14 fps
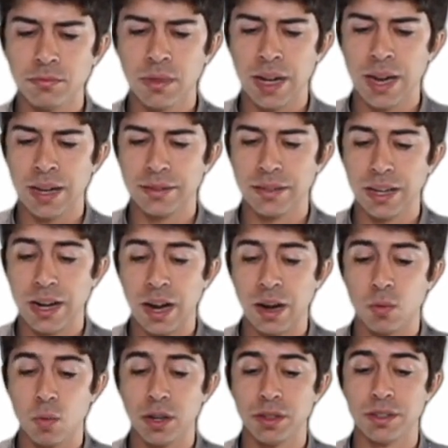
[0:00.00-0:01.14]
And then I
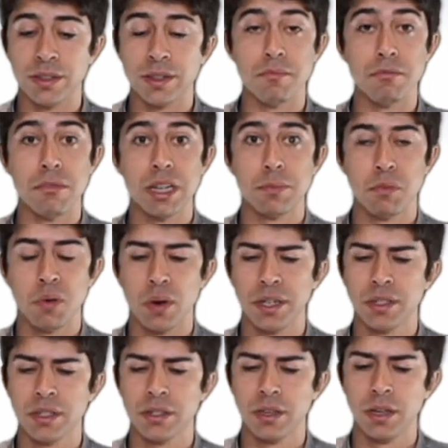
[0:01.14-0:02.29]
want the
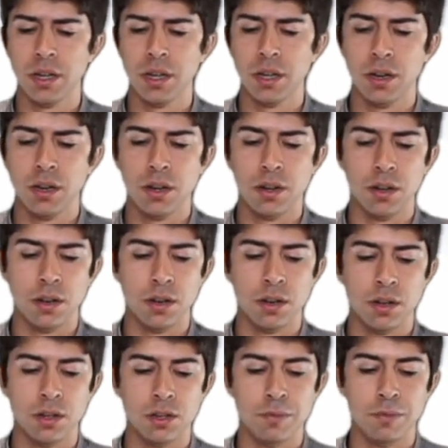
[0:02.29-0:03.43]
midpoint
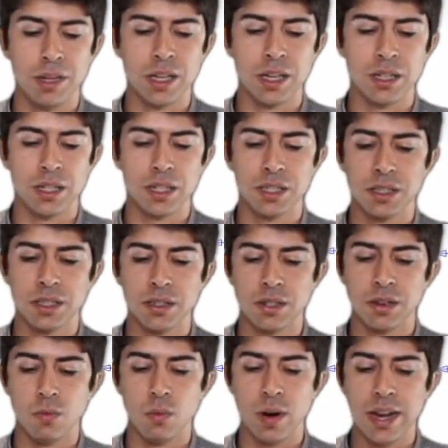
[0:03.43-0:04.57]
to be a distance
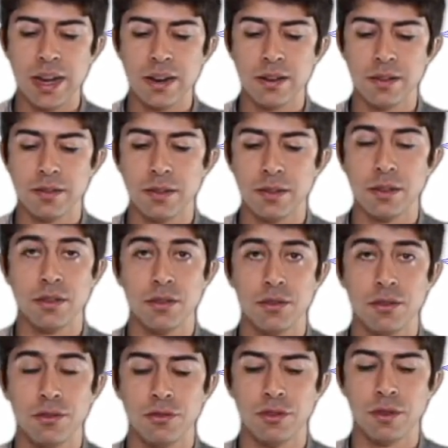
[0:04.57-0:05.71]
away
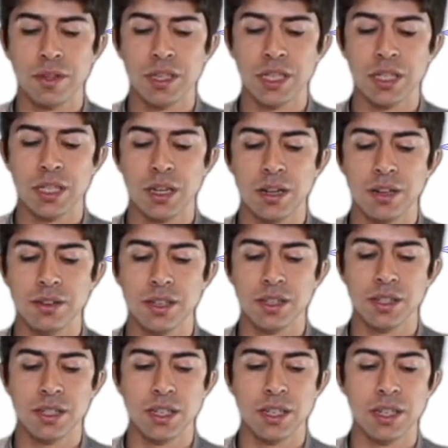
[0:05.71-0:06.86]
from the center line. You can
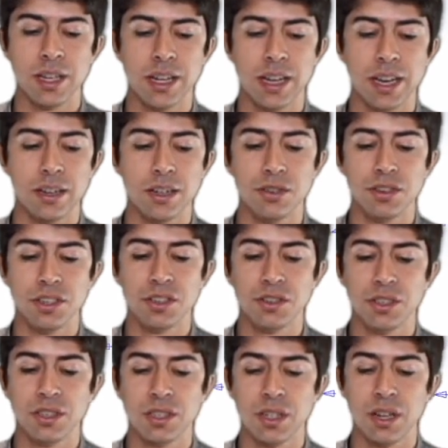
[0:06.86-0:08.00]
see again, you need to
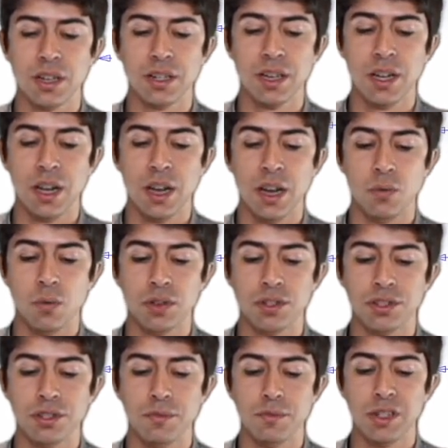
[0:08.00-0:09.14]
decide, I want it
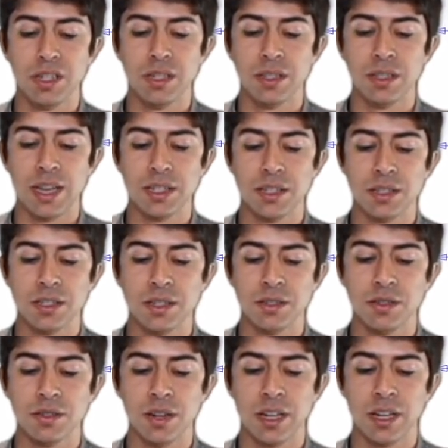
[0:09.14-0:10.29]
to be that distance,
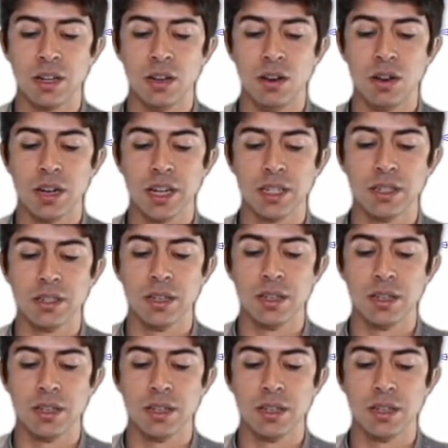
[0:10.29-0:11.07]
so I can lock it,